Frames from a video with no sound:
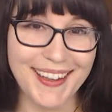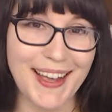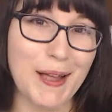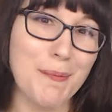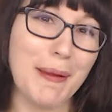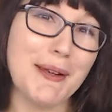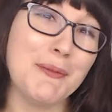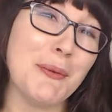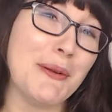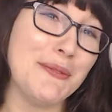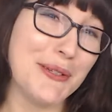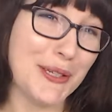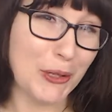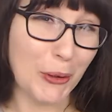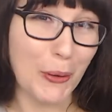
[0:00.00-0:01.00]
I made one
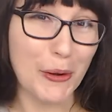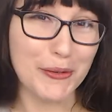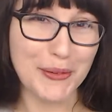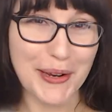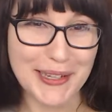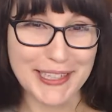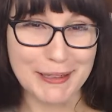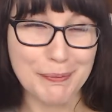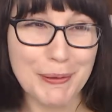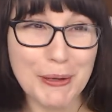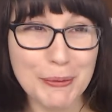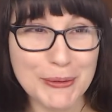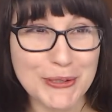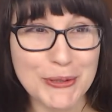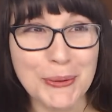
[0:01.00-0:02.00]
video already, but
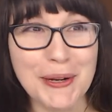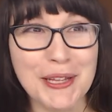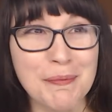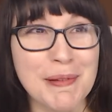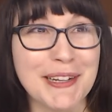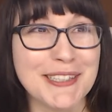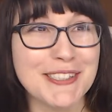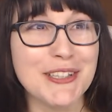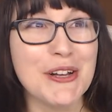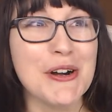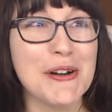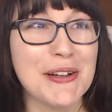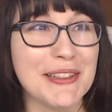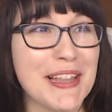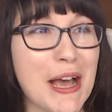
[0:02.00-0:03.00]
it was 20 minutes
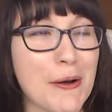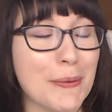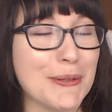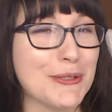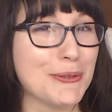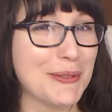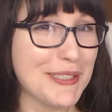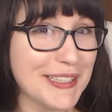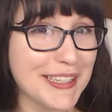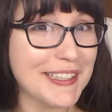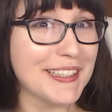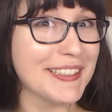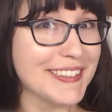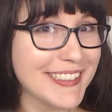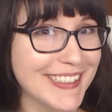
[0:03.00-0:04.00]
long and that was
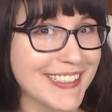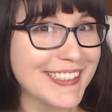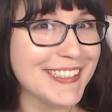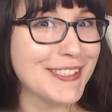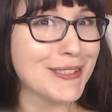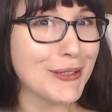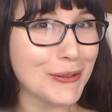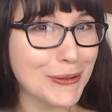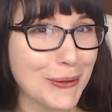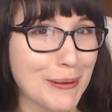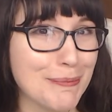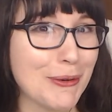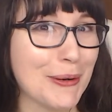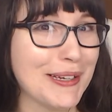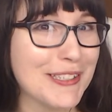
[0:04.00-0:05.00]
ridiculous, so
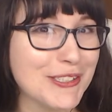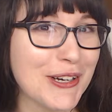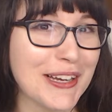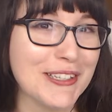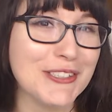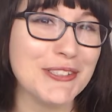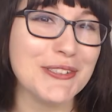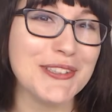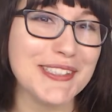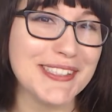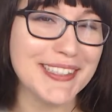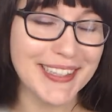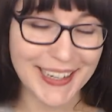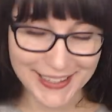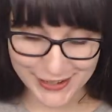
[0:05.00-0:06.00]
I'm going to try and shoot
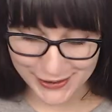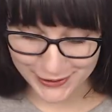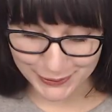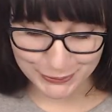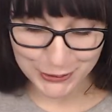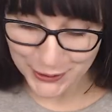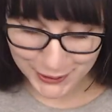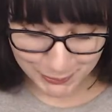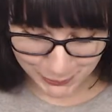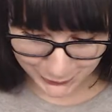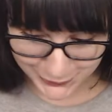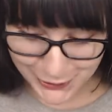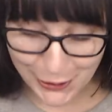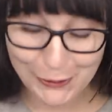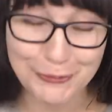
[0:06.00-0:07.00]
this again now that I've drank more
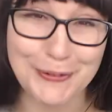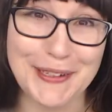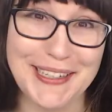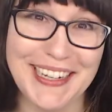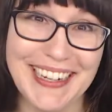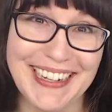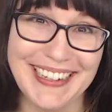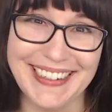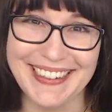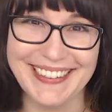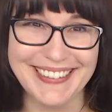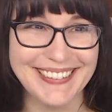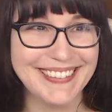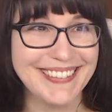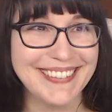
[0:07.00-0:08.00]
coffee.